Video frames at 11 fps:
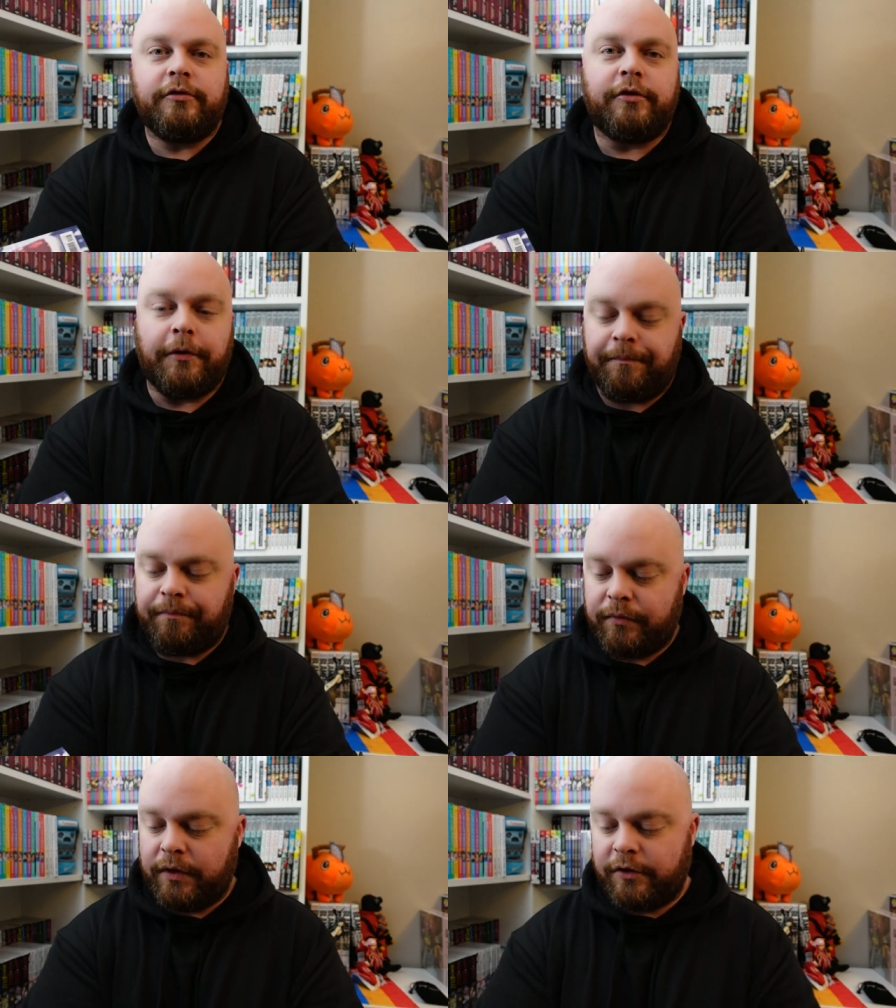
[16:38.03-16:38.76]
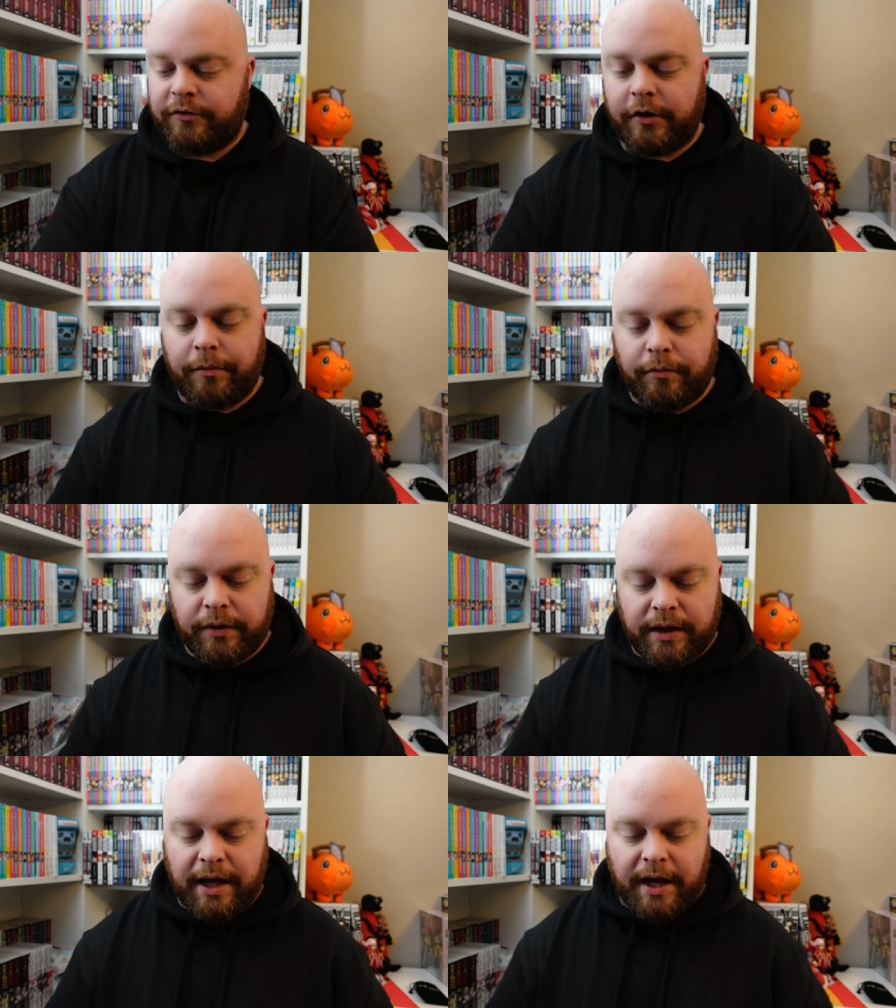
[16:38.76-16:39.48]
So next up,
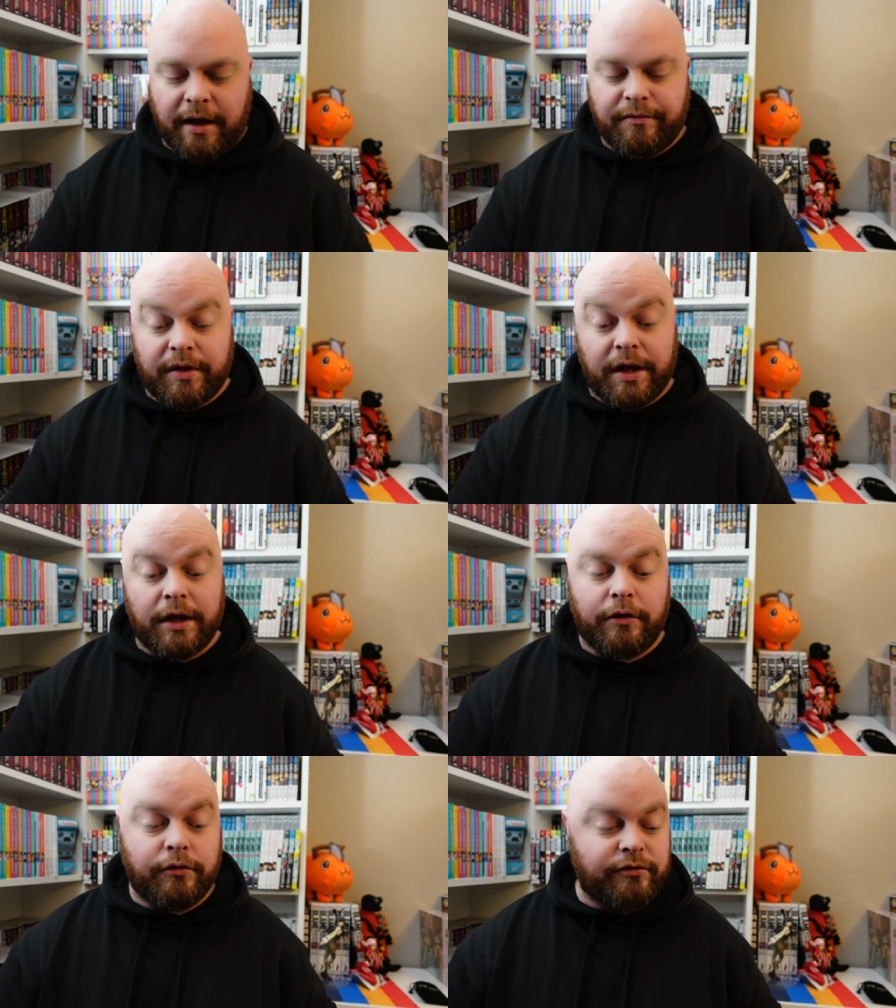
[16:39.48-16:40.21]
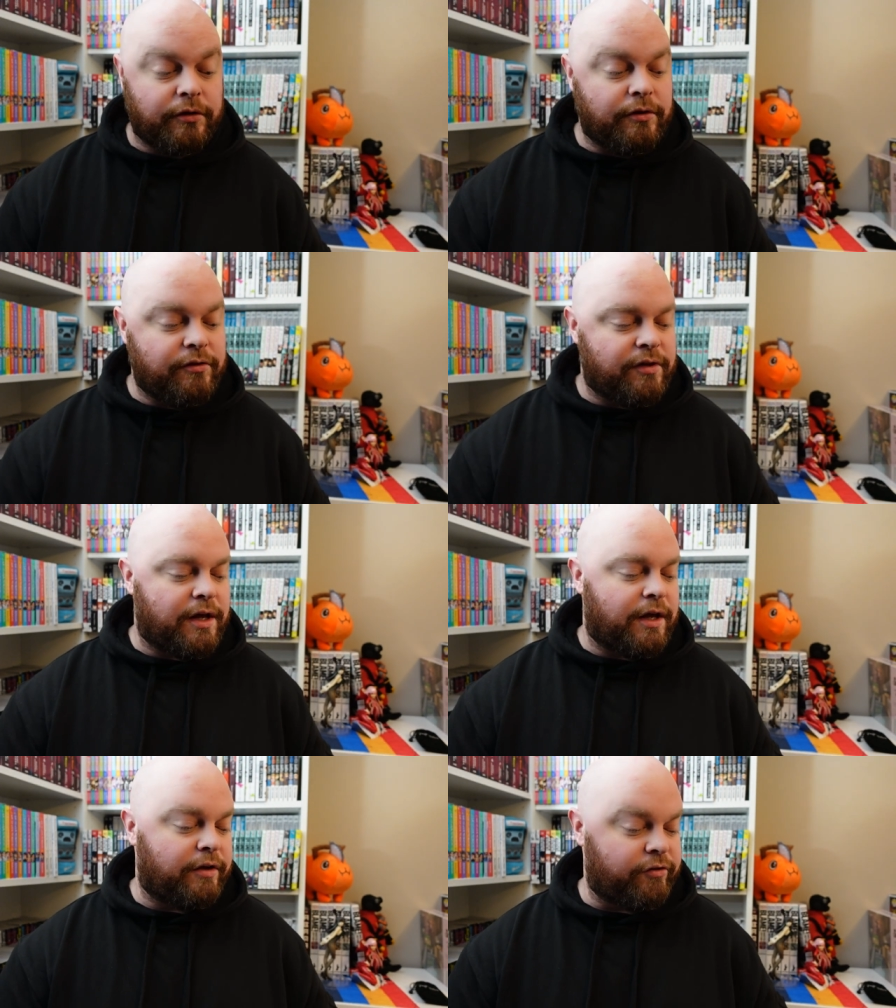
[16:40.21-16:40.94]
we have a new series
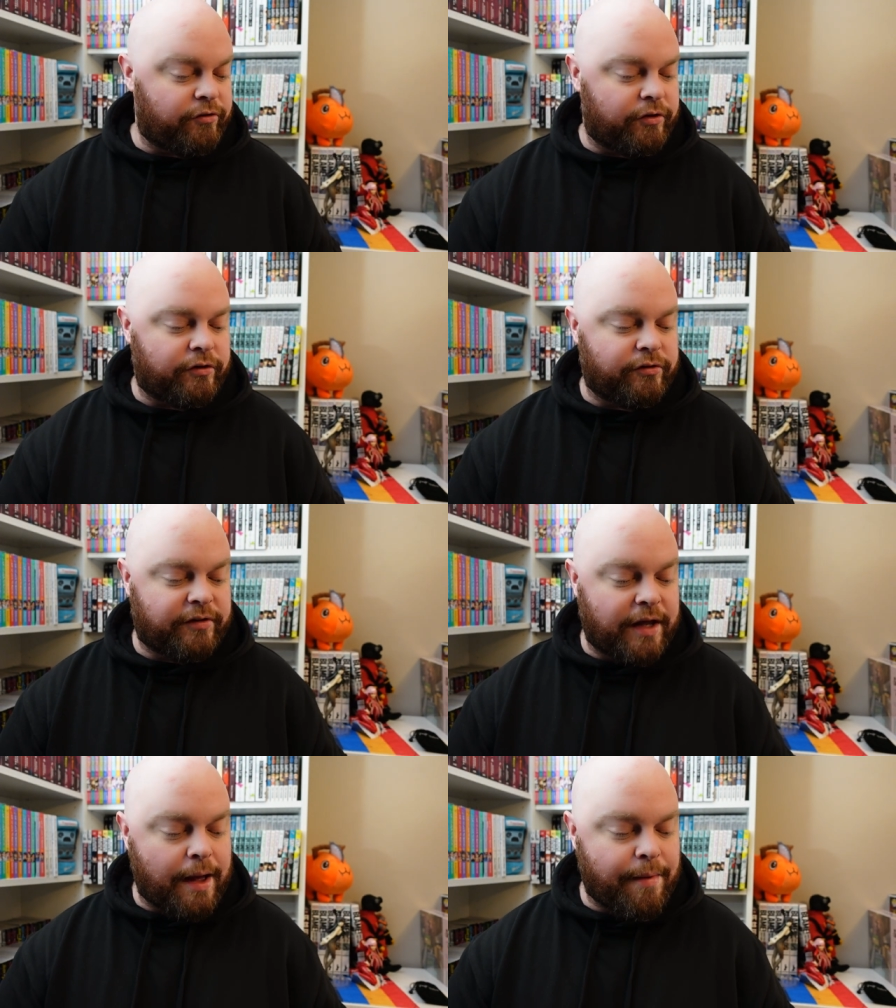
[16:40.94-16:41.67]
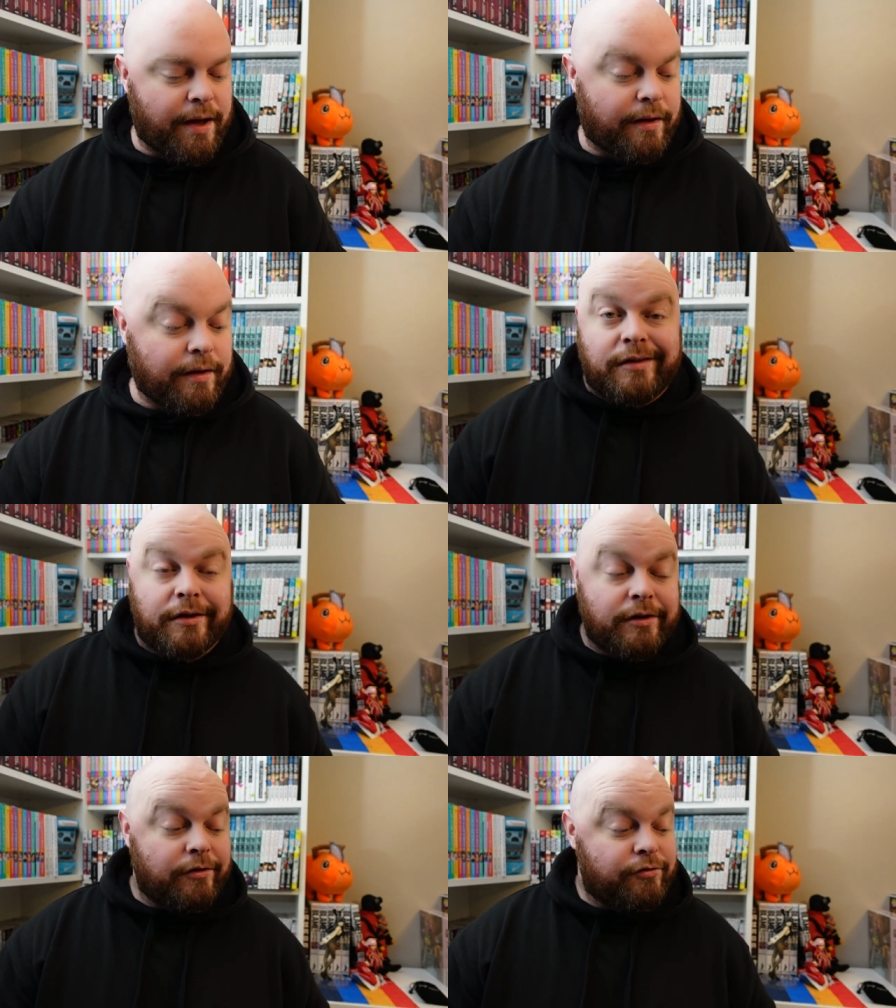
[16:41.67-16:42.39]
that I just took a stab at.
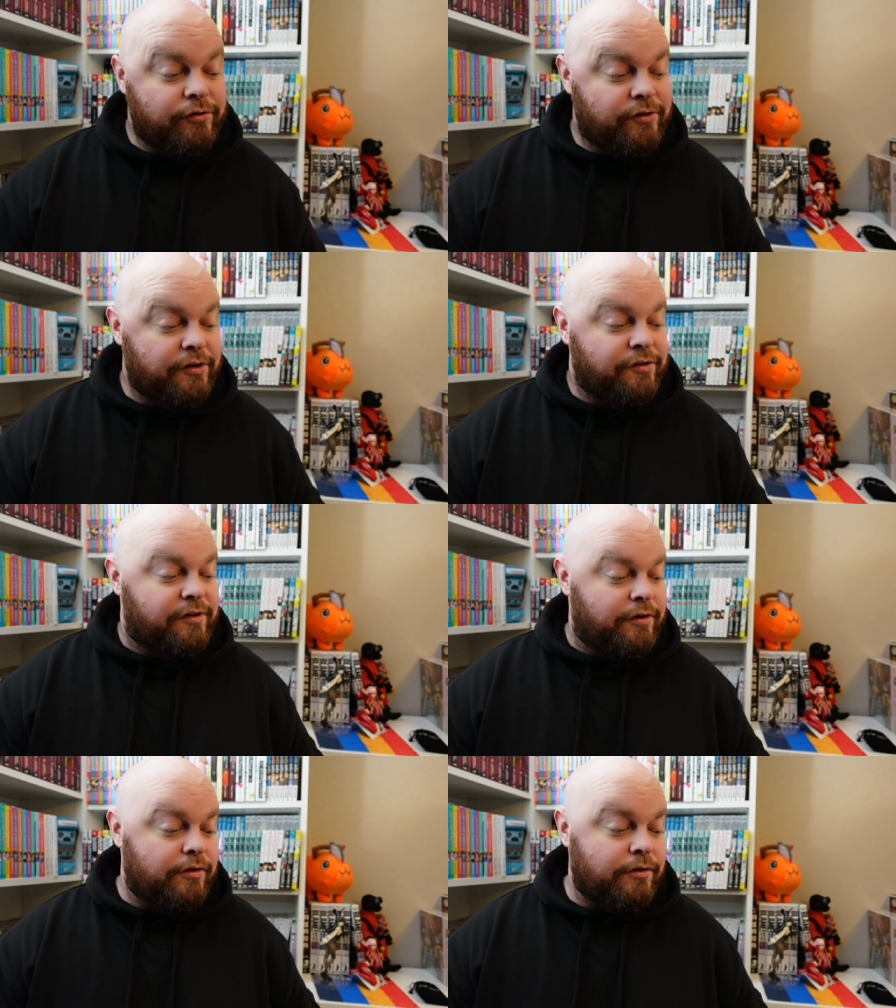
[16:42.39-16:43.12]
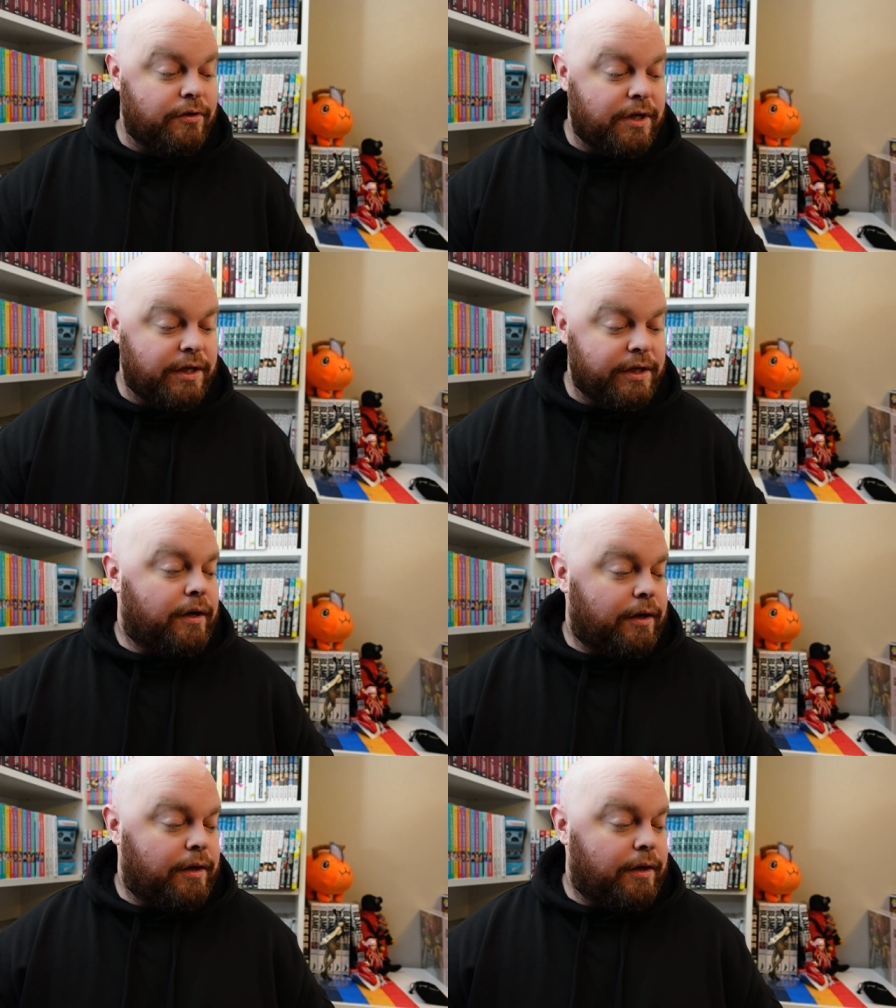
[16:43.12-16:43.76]
Sounded interesting, sounded unique,